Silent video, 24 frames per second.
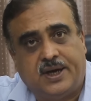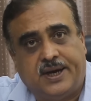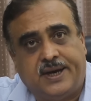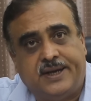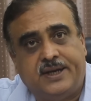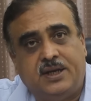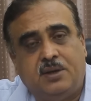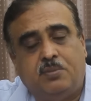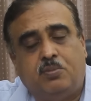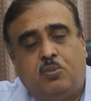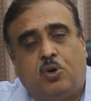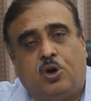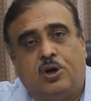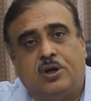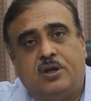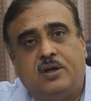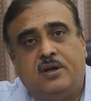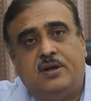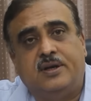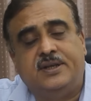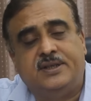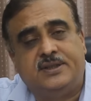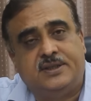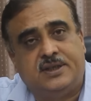Any
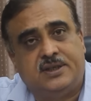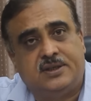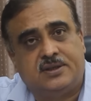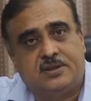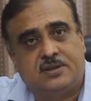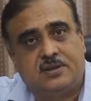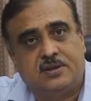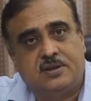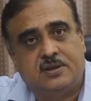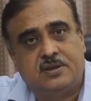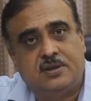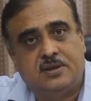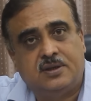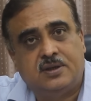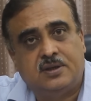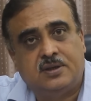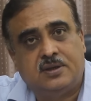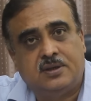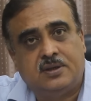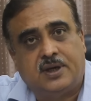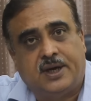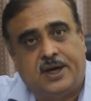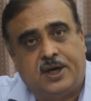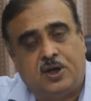bodily disease,
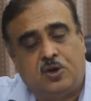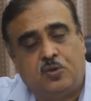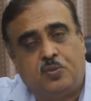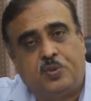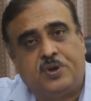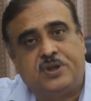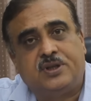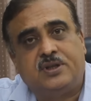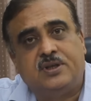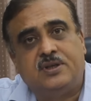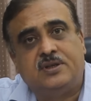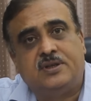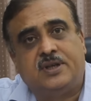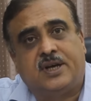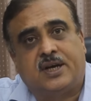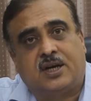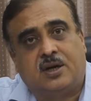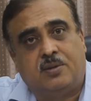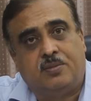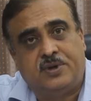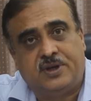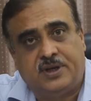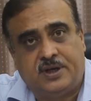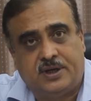allopathy is
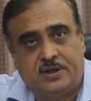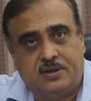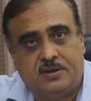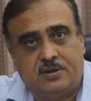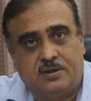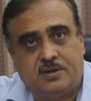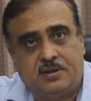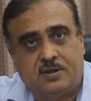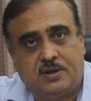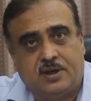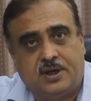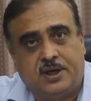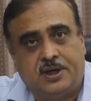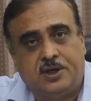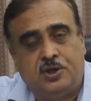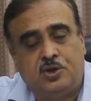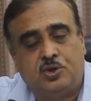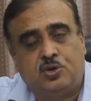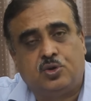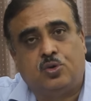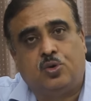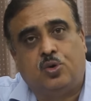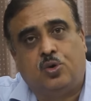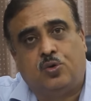recommended and you
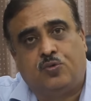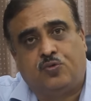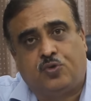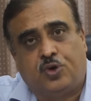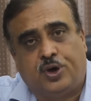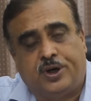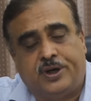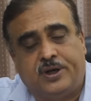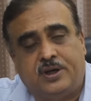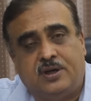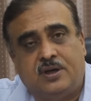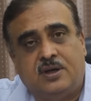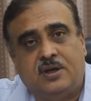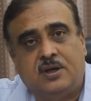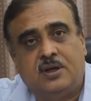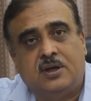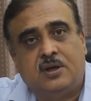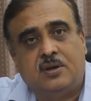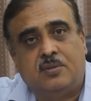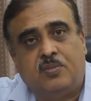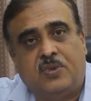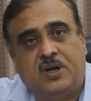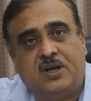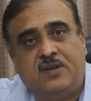should go for it.
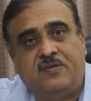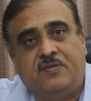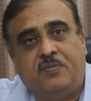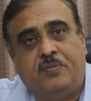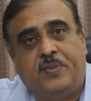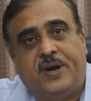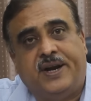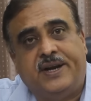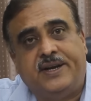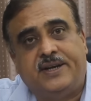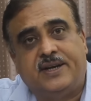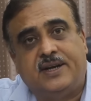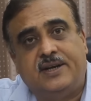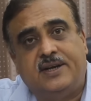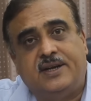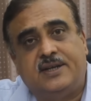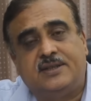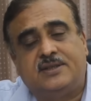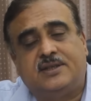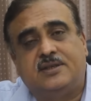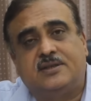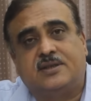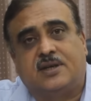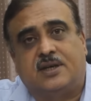But if mental
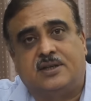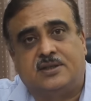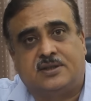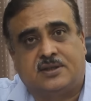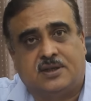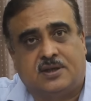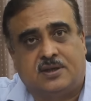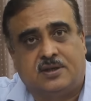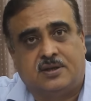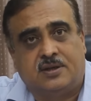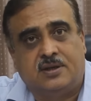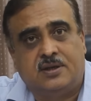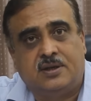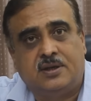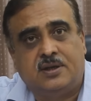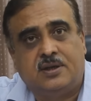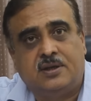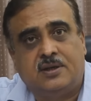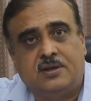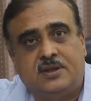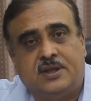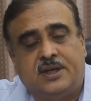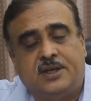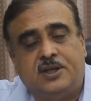illness is concerned,
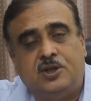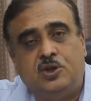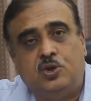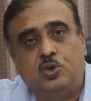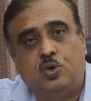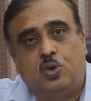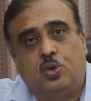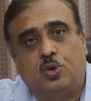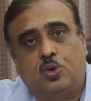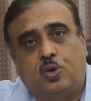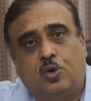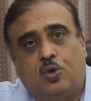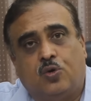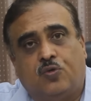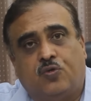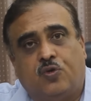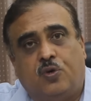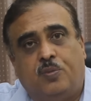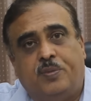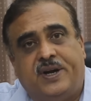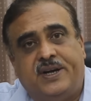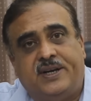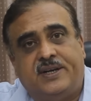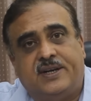there is no cure
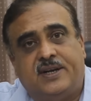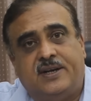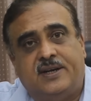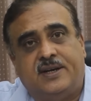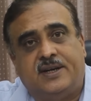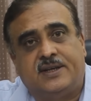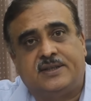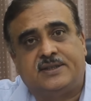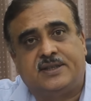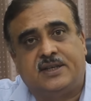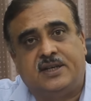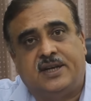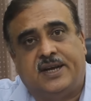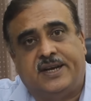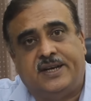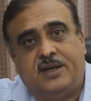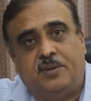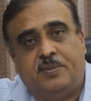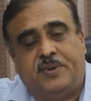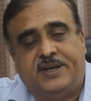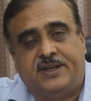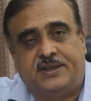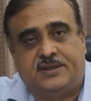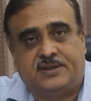for mental illness in any
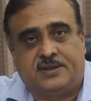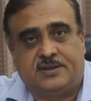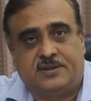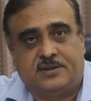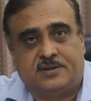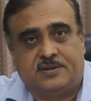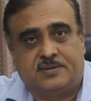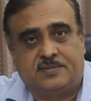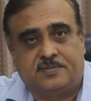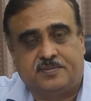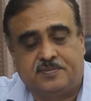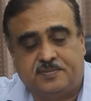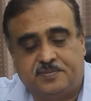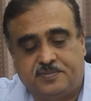medicines.